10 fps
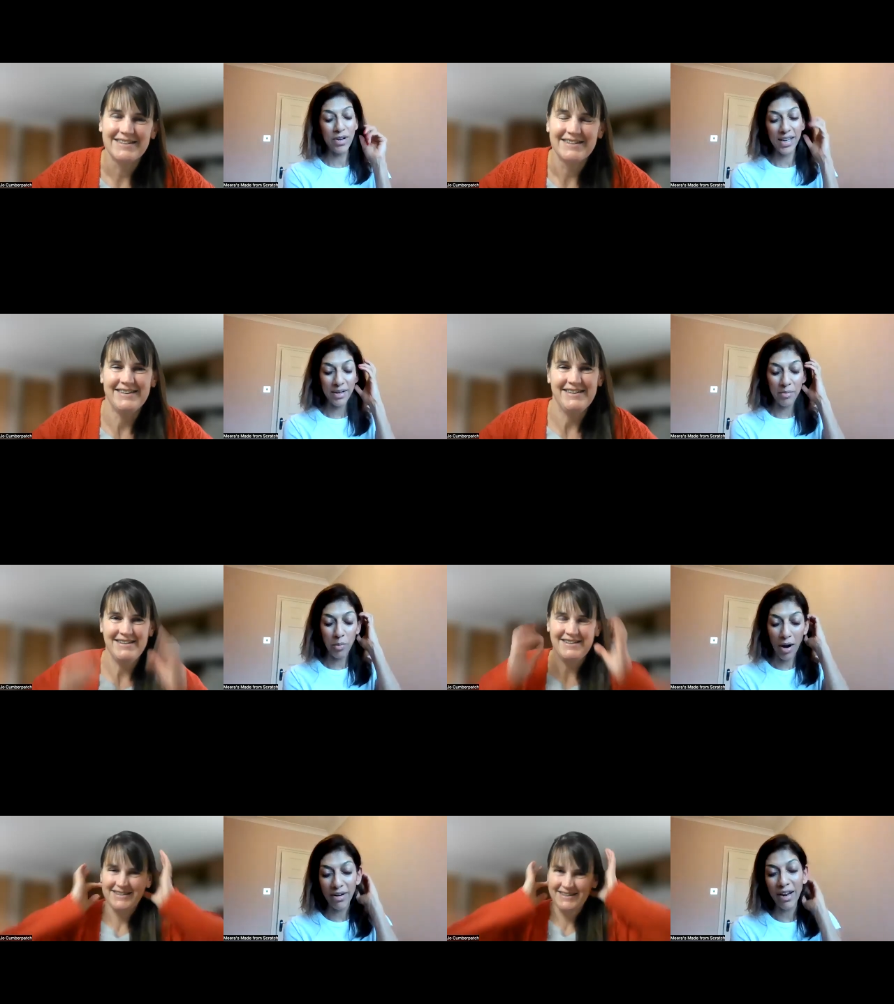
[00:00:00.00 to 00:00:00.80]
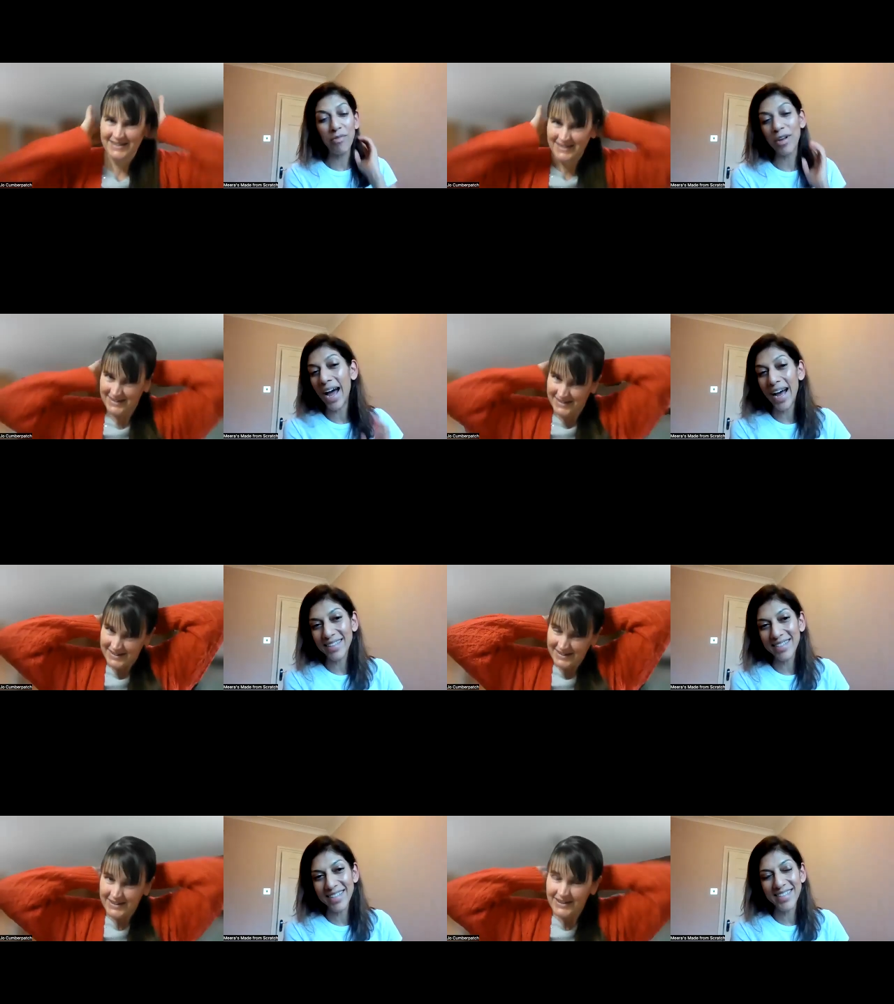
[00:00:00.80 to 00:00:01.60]
Speaker 1: every wearing every
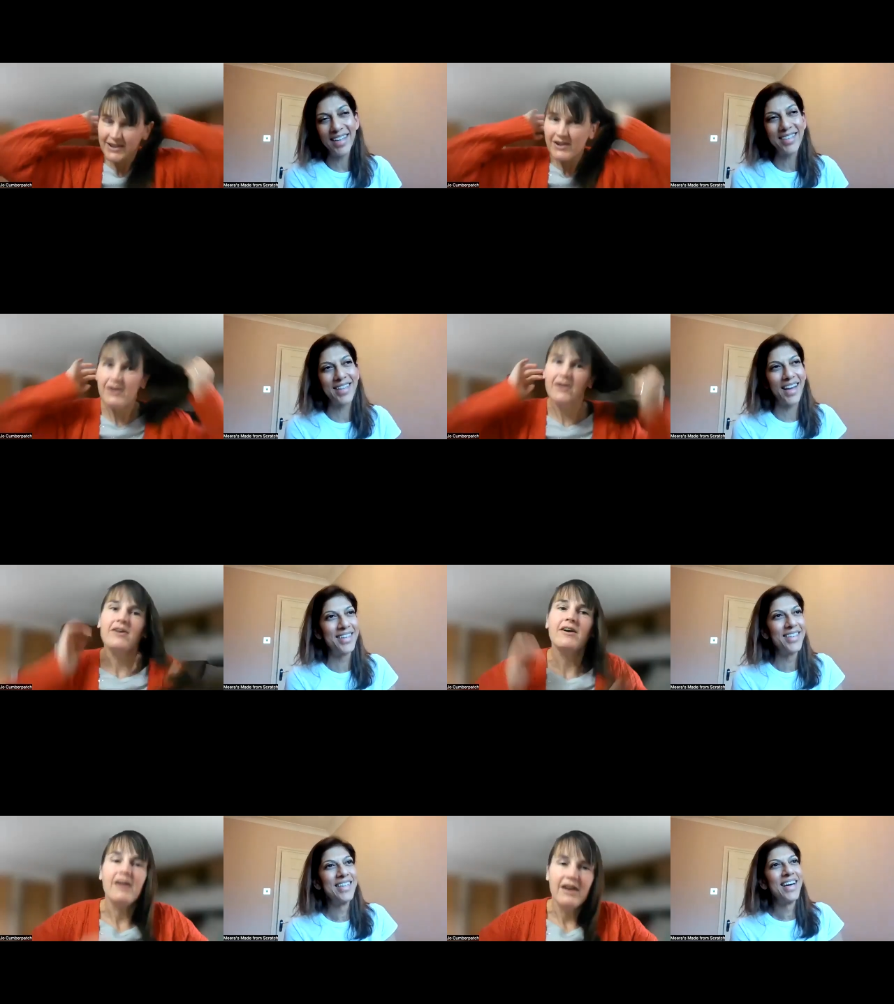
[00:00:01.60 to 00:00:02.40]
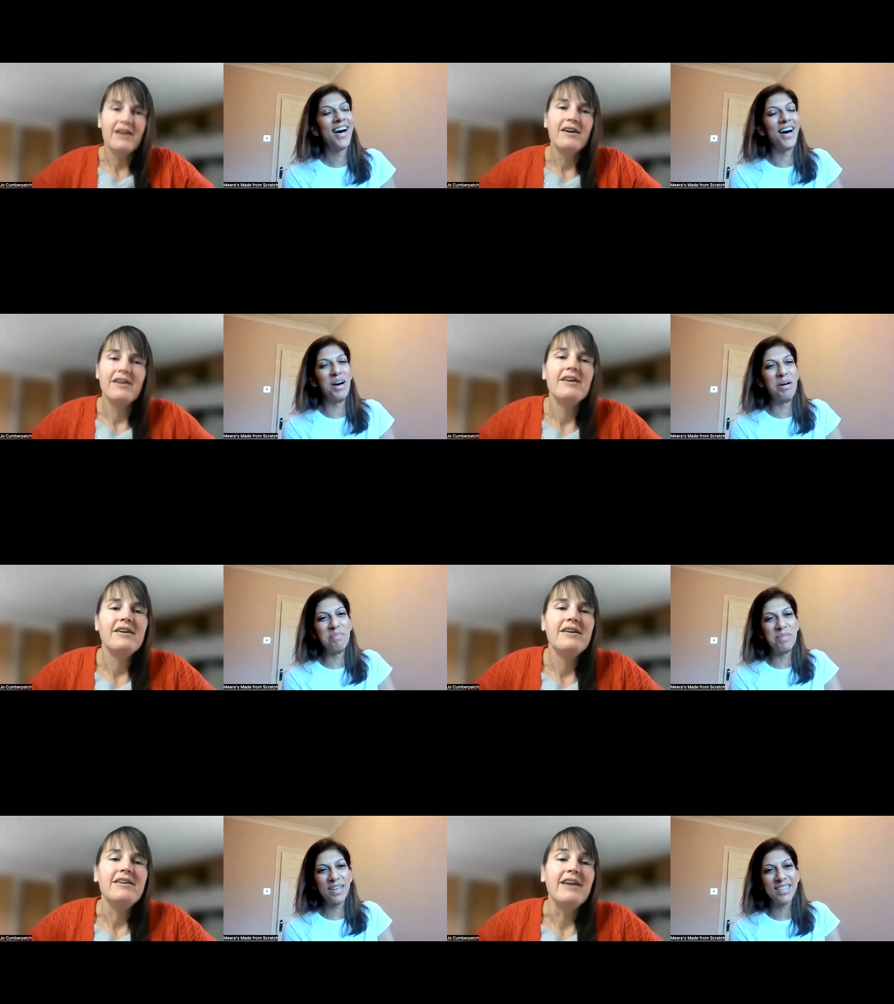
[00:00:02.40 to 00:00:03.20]
hat as they say
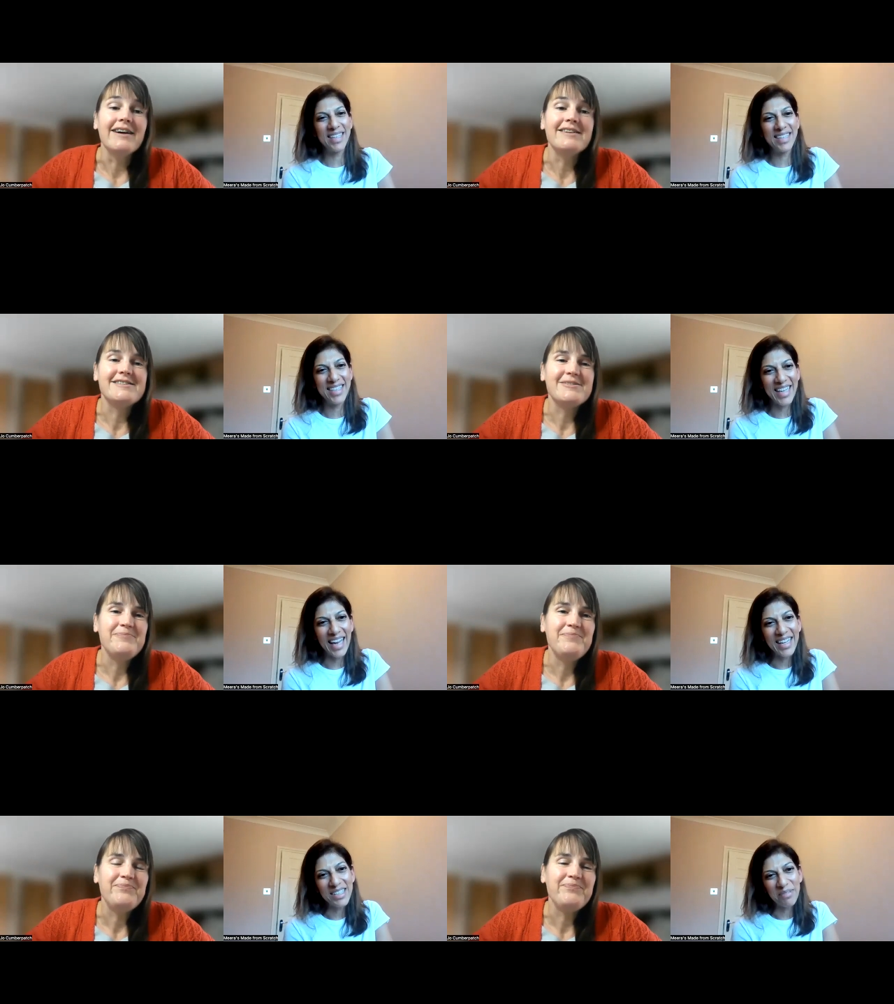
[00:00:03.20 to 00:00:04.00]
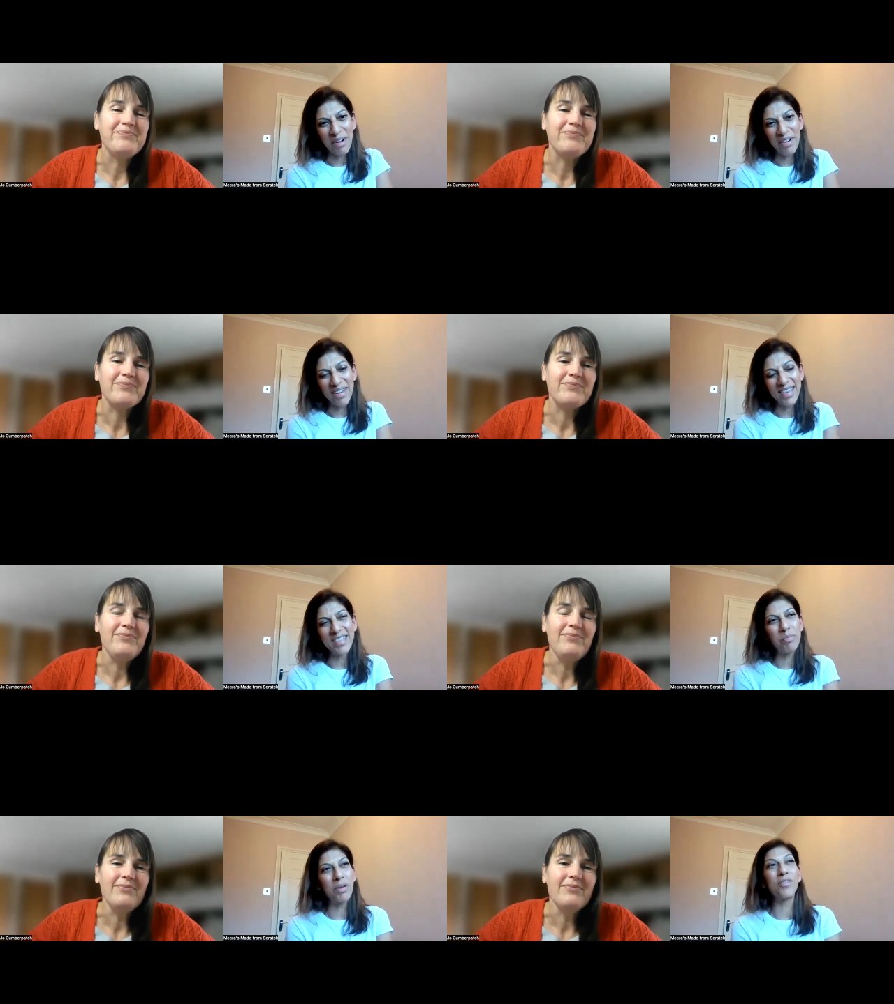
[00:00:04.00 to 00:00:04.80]
um, to, yes. to get it to where it
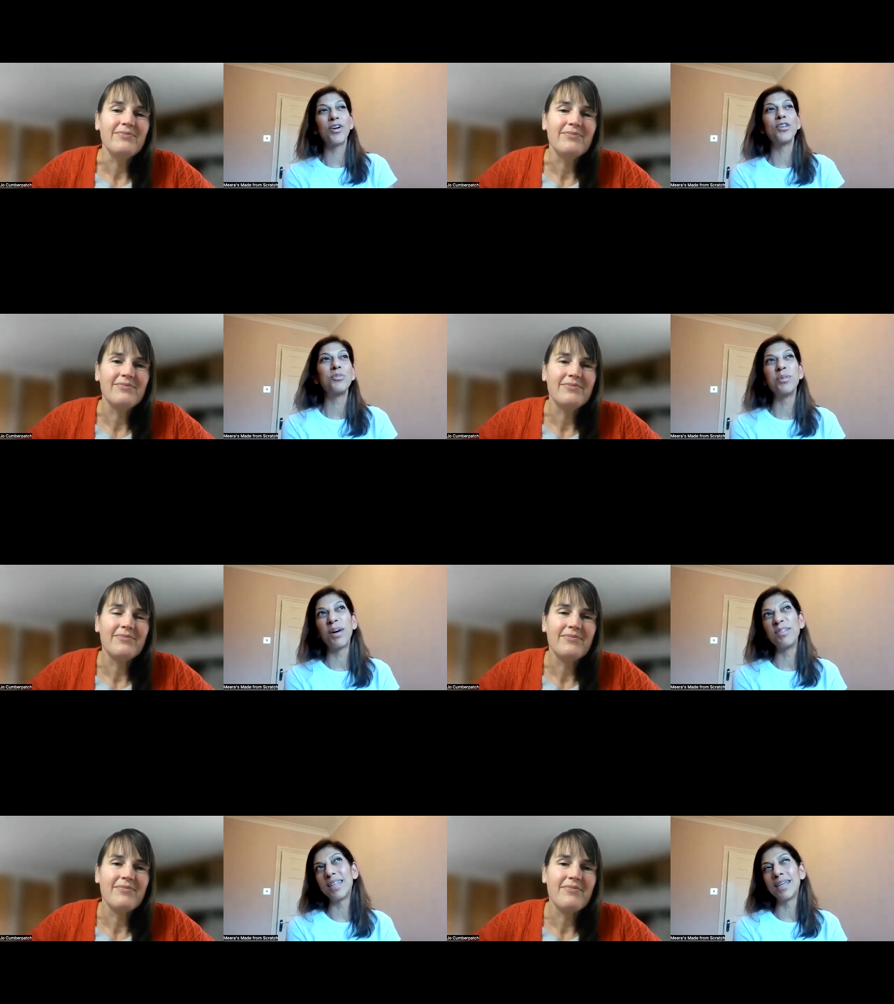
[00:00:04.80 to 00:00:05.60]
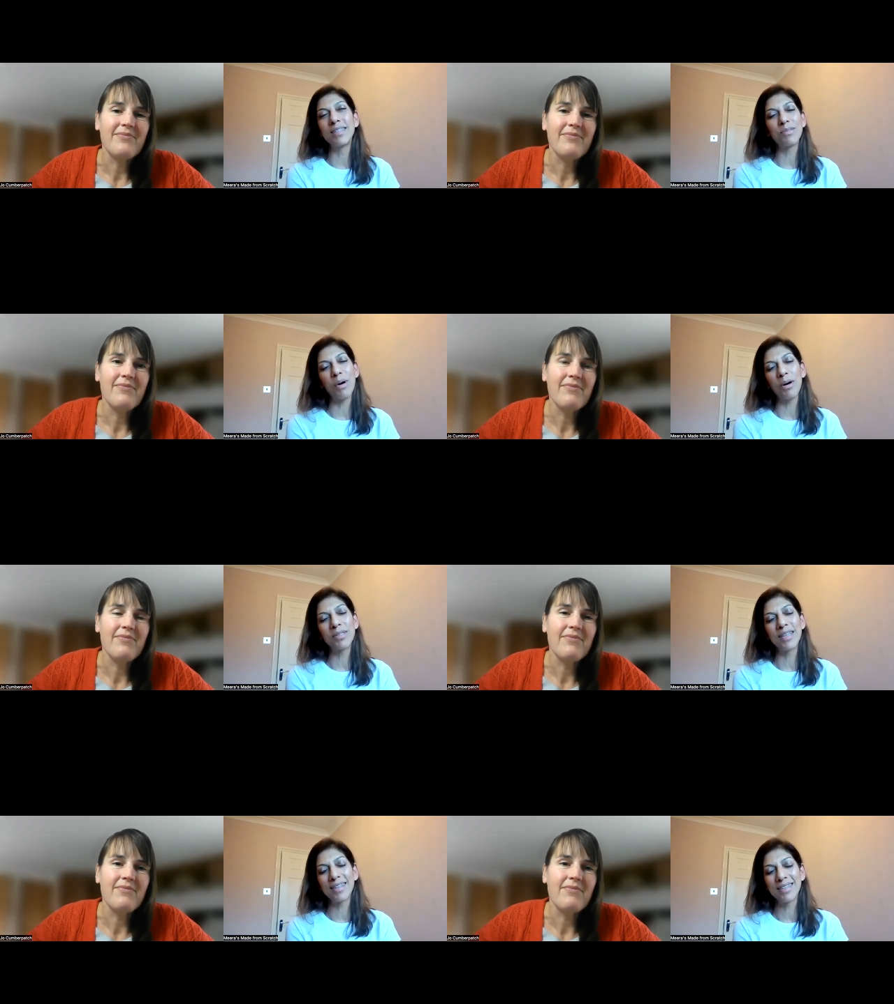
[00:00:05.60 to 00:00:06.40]
is. But you've got to do all those things as well
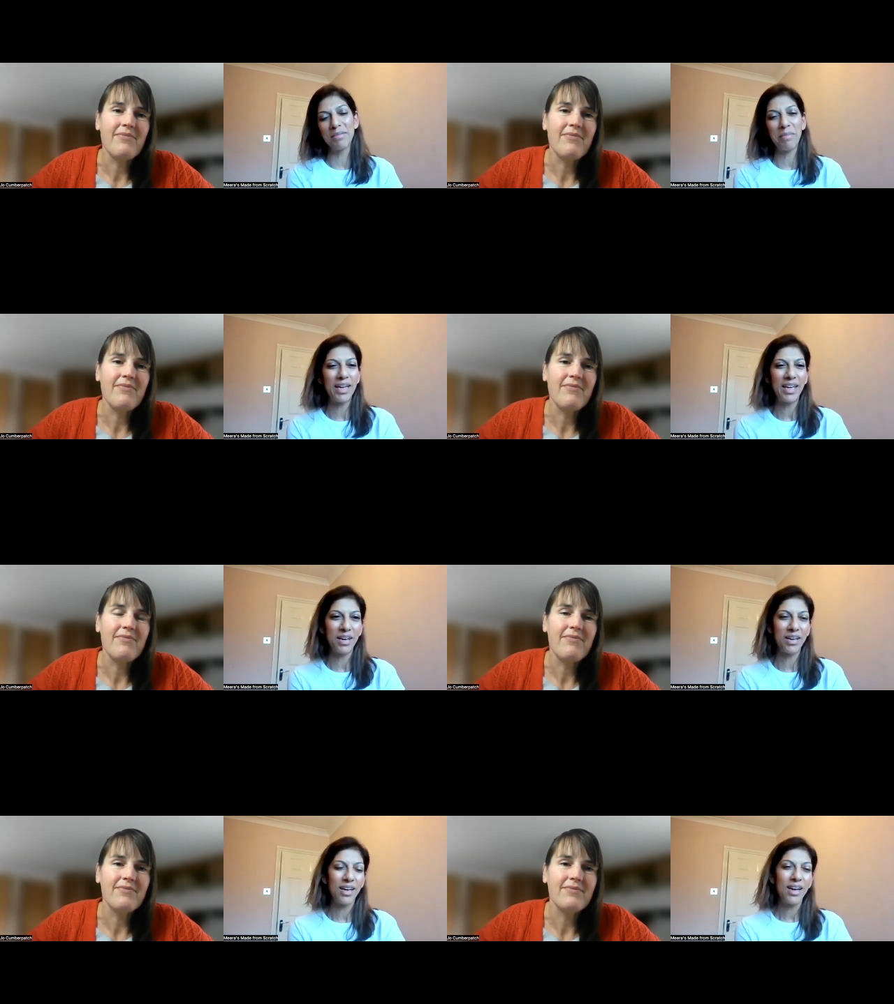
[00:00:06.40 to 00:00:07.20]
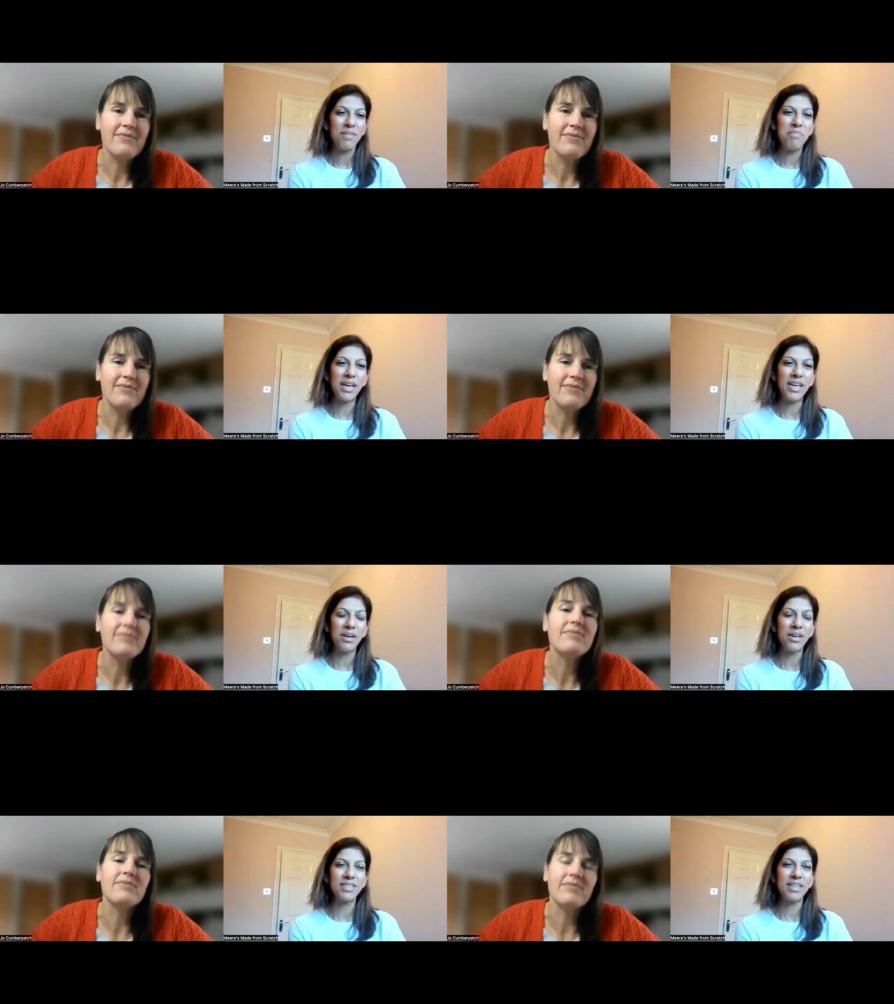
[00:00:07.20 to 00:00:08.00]
to to make it make
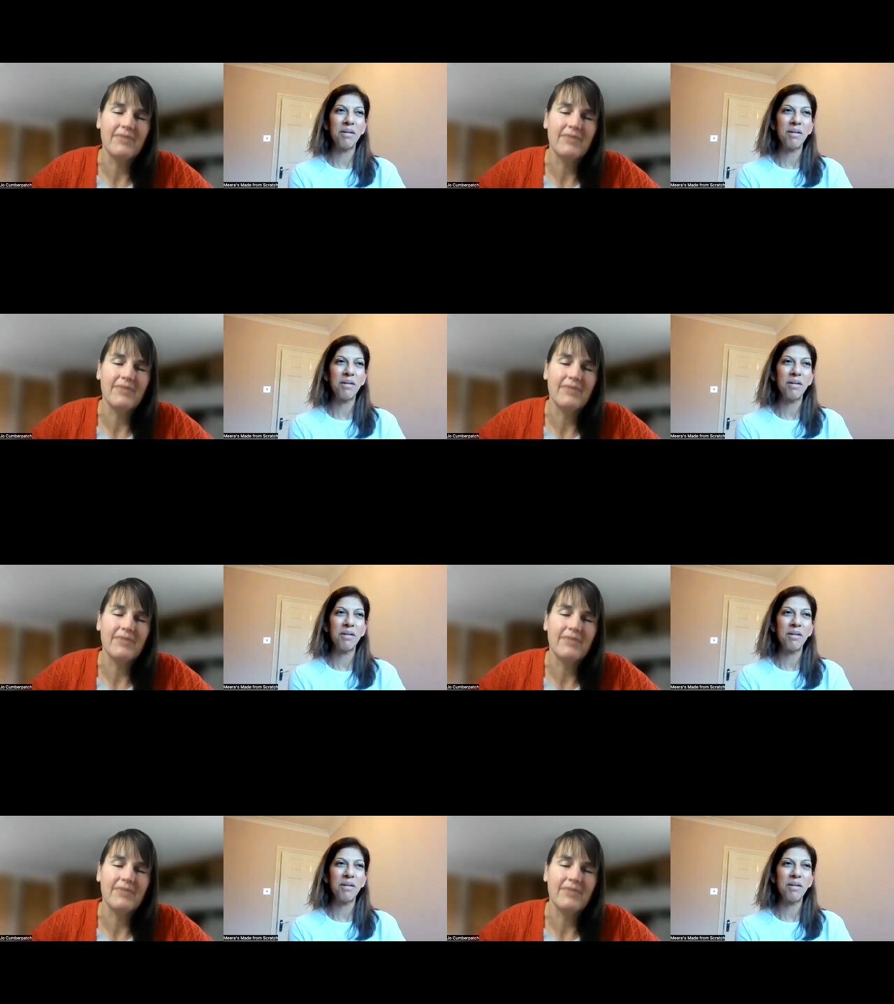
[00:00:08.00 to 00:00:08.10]
it